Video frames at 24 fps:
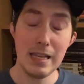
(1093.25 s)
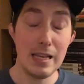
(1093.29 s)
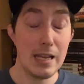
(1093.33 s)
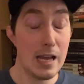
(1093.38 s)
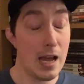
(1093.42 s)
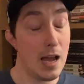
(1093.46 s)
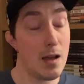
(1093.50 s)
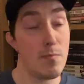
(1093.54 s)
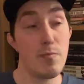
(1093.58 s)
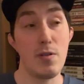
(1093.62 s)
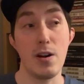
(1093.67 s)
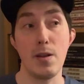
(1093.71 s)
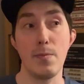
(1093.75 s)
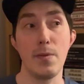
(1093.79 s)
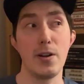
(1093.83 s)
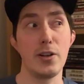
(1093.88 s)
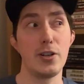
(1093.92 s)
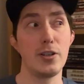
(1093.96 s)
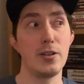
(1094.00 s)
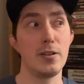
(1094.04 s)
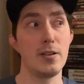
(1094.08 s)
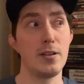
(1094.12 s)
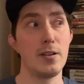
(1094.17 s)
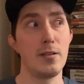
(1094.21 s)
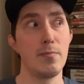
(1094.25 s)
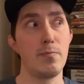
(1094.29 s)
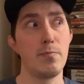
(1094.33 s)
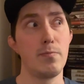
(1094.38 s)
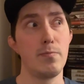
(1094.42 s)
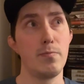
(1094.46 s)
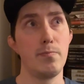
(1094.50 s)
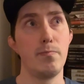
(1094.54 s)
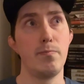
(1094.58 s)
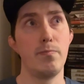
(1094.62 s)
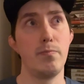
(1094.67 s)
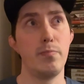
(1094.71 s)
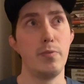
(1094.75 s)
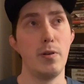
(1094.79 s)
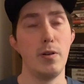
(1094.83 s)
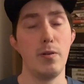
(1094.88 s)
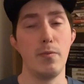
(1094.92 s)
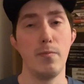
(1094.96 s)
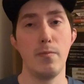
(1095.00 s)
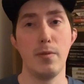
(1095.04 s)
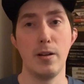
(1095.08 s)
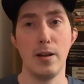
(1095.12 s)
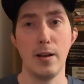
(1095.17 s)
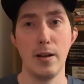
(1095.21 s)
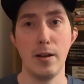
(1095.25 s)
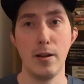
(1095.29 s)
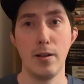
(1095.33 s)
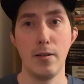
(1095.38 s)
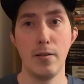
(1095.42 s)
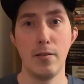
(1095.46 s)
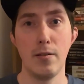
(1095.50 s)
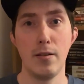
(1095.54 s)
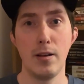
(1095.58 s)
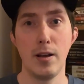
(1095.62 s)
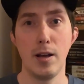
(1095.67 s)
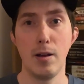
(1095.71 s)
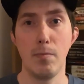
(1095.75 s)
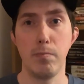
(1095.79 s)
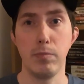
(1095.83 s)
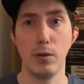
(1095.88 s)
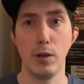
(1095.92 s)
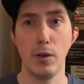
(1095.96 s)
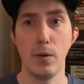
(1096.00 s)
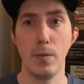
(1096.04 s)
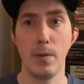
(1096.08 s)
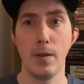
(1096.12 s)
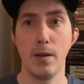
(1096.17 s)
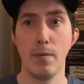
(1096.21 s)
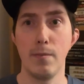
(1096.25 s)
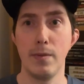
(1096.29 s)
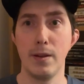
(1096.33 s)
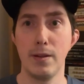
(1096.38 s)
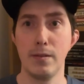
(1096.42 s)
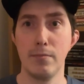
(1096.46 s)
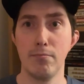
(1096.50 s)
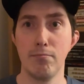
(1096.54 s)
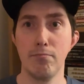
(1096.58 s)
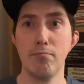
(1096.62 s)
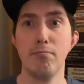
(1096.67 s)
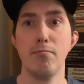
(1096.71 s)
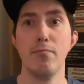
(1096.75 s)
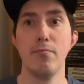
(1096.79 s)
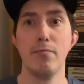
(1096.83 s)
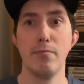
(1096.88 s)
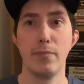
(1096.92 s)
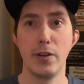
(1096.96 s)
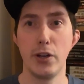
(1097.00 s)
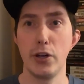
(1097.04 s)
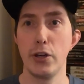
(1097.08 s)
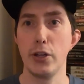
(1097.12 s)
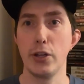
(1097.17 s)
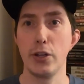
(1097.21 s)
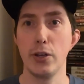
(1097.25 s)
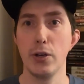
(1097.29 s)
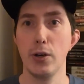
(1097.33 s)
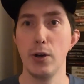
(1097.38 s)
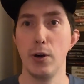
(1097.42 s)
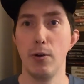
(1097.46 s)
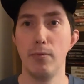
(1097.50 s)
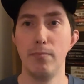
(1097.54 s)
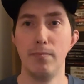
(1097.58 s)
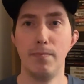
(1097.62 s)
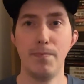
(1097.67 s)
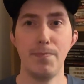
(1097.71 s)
I pretty much upload them, and there you go.